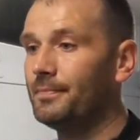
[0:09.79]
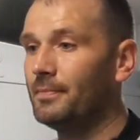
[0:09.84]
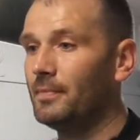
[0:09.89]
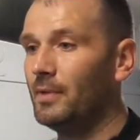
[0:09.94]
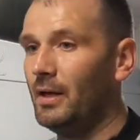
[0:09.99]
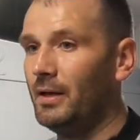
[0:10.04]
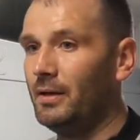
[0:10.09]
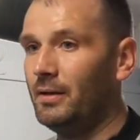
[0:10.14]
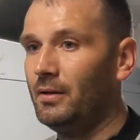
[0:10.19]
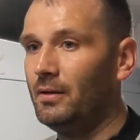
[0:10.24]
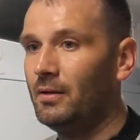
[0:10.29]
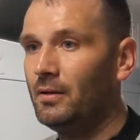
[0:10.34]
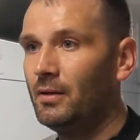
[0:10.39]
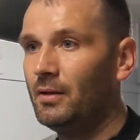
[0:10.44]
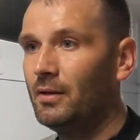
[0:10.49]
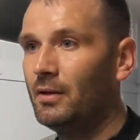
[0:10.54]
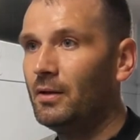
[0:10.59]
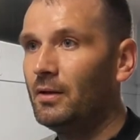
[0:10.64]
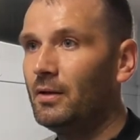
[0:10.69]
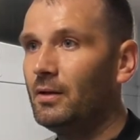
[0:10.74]
And
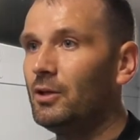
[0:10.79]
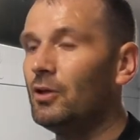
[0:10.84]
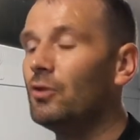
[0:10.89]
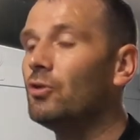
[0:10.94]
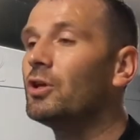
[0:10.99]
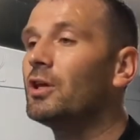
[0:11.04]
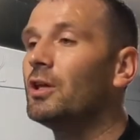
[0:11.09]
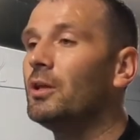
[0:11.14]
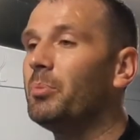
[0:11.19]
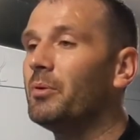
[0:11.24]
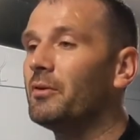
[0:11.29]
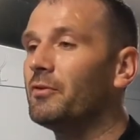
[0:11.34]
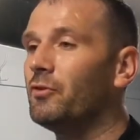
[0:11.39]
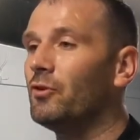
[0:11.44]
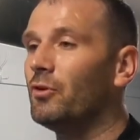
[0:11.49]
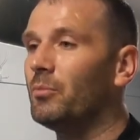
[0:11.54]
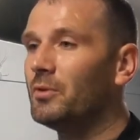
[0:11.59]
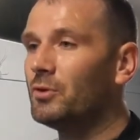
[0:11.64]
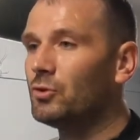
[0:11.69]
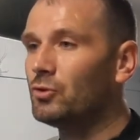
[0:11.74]
you look at the
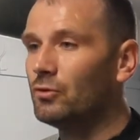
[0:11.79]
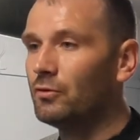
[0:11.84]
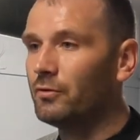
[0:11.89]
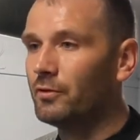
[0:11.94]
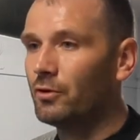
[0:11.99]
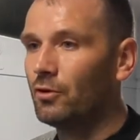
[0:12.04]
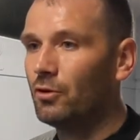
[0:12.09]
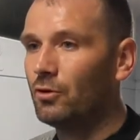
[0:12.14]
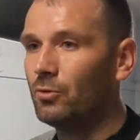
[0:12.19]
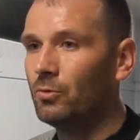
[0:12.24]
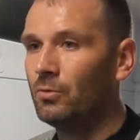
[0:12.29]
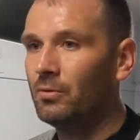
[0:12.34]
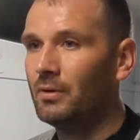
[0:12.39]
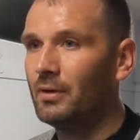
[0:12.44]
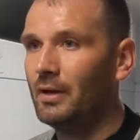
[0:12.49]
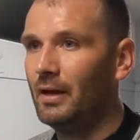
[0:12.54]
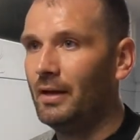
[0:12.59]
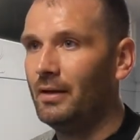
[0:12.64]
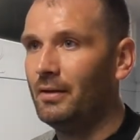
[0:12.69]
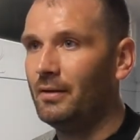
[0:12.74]
performance
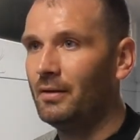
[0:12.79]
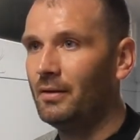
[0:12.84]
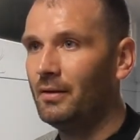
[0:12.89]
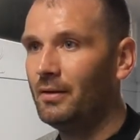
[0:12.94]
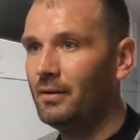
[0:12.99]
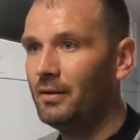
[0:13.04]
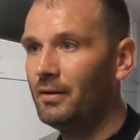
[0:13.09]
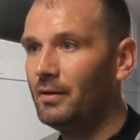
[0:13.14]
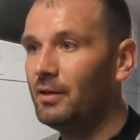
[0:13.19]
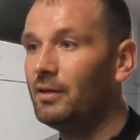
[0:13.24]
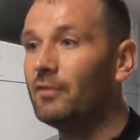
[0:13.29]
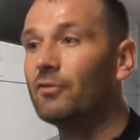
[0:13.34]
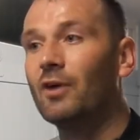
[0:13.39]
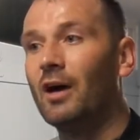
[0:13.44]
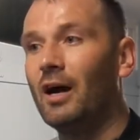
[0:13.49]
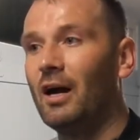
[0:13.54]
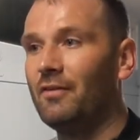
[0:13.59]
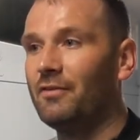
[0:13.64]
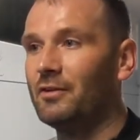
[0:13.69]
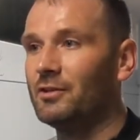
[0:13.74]
overall and you've got
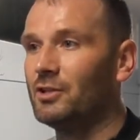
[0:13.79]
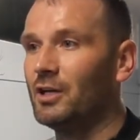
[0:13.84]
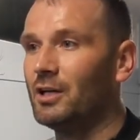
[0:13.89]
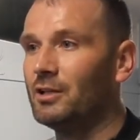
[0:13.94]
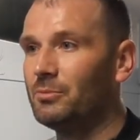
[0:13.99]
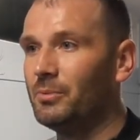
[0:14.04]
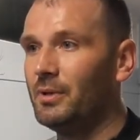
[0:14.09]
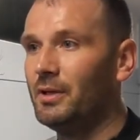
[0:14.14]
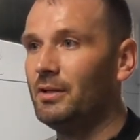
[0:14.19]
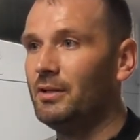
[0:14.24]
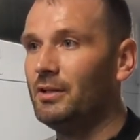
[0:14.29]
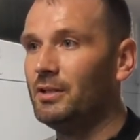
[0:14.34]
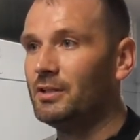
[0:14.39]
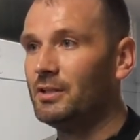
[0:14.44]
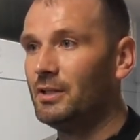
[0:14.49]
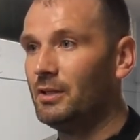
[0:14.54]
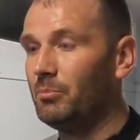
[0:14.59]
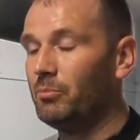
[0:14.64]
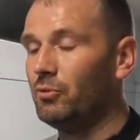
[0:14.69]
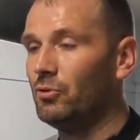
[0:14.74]
half a chance when you
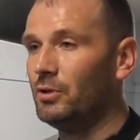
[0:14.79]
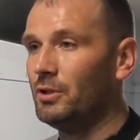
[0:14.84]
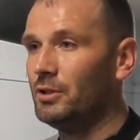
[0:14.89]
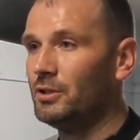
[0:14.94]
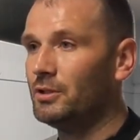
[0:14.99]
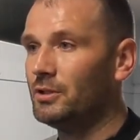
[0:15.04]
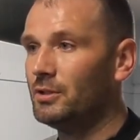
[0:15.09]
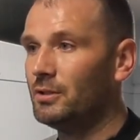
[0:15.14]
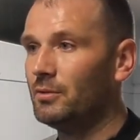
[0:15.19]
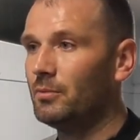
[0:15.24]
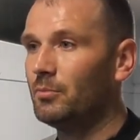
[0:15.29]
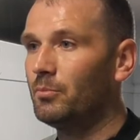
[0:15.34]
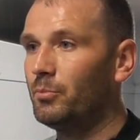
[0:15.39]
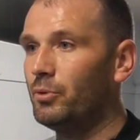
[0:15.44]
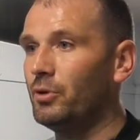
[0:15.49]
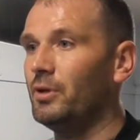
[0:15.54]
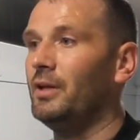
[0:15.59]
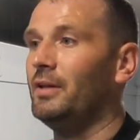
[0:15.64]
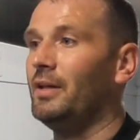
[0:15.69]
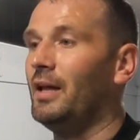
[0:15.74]
see boys
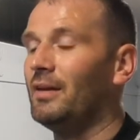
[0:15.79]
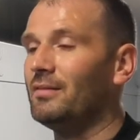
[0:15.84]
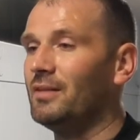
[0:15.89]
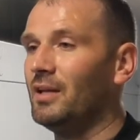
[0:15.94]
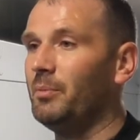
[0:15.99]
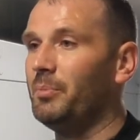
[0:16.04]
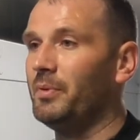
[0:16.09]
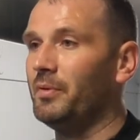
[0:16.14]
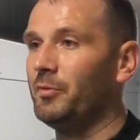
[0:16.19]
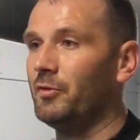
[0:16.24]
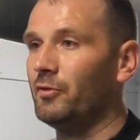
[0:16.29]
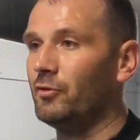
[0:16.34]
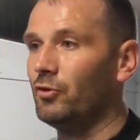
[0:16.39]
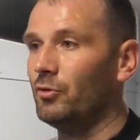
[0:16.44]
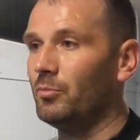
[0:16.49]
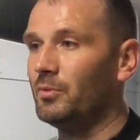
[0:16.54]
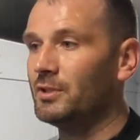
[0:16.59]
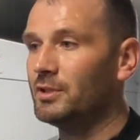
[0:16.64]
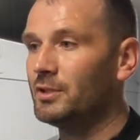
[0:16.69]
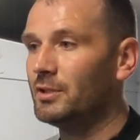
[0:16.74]
putting in that type of
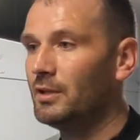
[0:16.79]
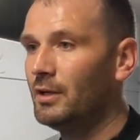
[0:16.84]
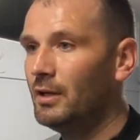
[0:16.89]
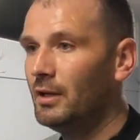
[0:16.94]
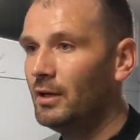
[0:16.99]
performance.